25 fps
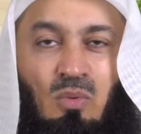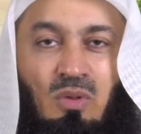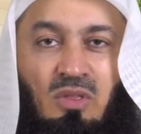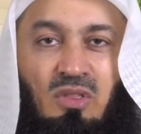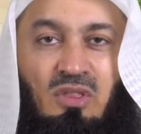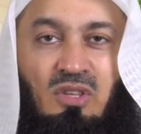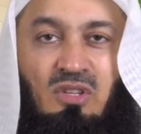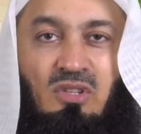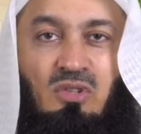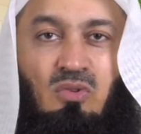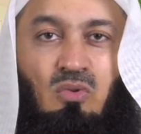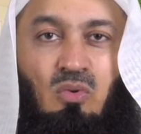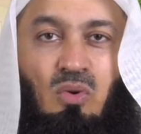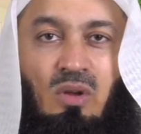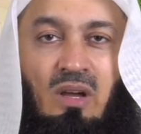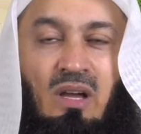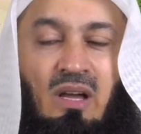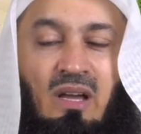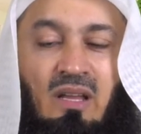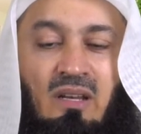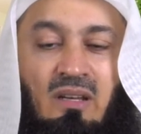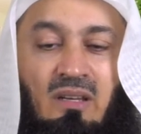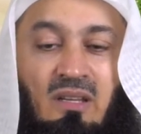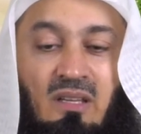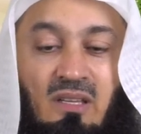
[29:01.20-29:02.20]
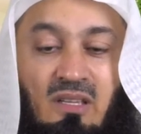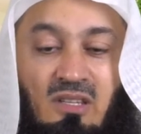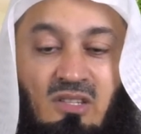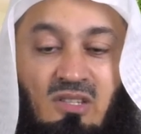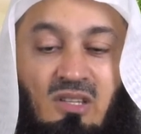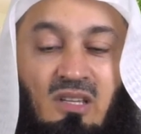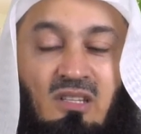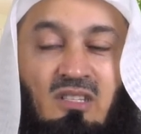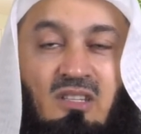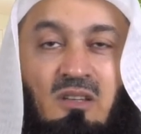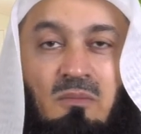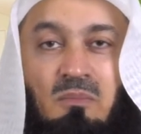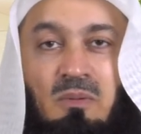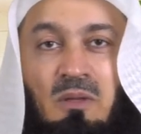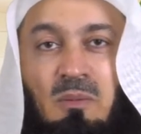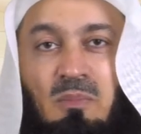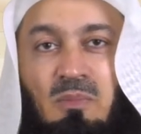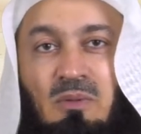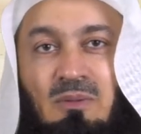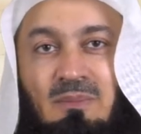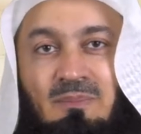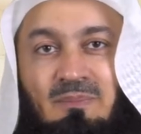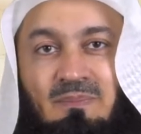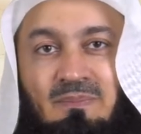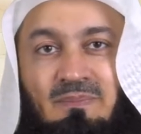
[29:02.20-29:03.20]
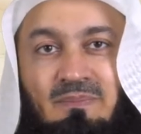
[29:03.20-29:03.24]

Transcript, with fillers: with this Quran certain people.